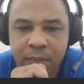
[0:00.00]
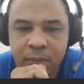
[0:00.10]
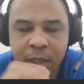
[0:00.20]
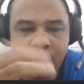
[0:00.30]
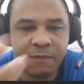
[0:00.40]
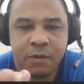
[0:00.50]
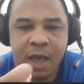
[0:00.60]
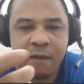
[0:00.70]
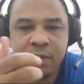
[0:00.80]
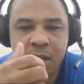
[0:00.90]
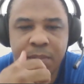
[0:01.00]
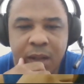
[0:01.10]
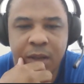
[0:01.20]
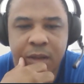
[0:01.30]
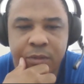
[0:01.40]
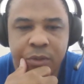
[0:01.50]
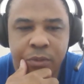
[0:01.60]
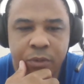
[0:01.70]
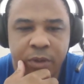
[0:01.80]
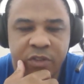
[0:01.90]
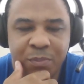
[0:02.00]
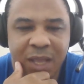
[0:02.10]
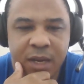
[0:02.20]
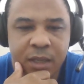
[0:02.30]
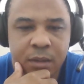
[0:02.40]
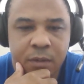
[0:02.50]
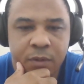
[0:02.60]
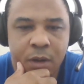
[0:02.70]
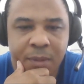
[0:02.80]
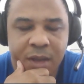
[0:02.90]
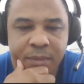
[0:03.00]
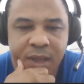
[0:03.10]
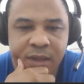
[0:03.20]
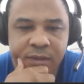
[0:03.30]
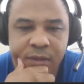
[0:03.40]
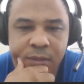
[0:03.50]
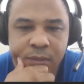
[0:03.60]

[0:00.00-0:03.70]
Like, if you have the ability to explain it, if you don't mind me asking.